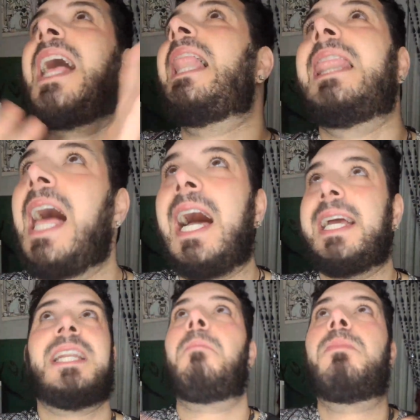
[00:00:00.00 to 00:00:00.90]
not lie.
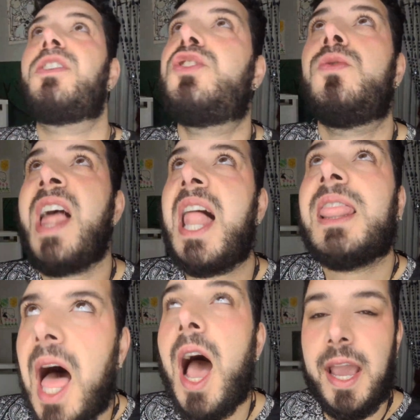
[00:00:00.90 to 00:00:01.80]
Numbers do not
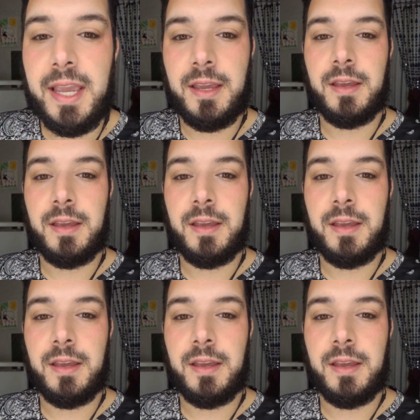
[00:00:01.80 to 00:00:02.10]
lie.